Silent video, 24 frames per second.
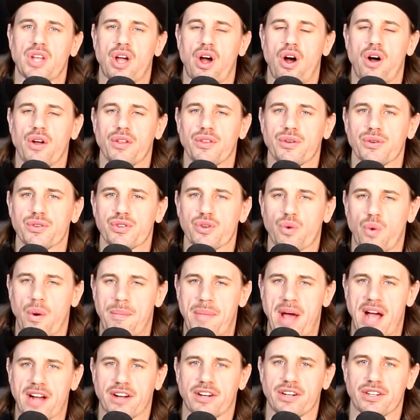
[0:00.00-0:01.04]

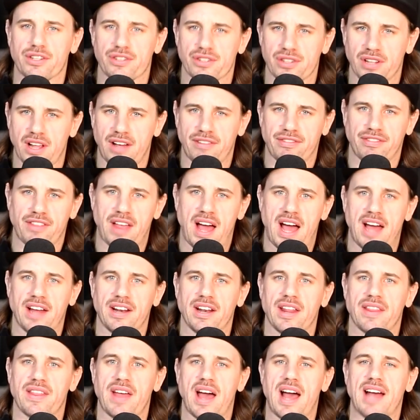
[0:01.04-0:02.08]
Quebecers left
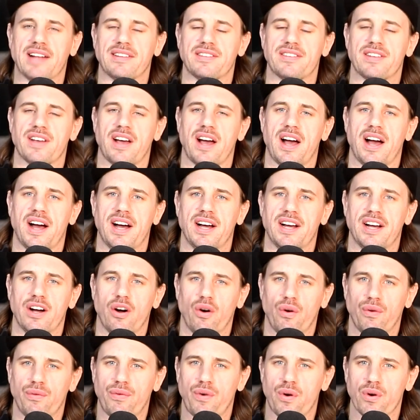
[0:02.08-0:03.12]
that
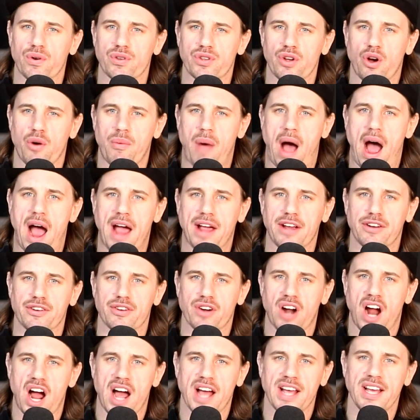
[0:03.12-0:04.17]
old folks' home high and
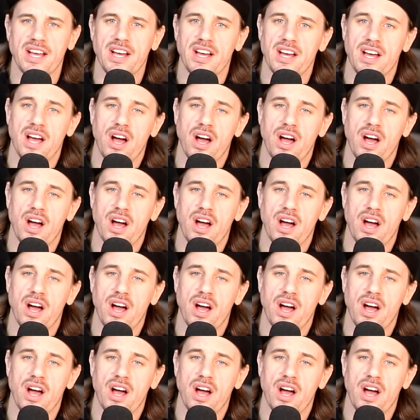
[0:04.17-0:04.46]
dry.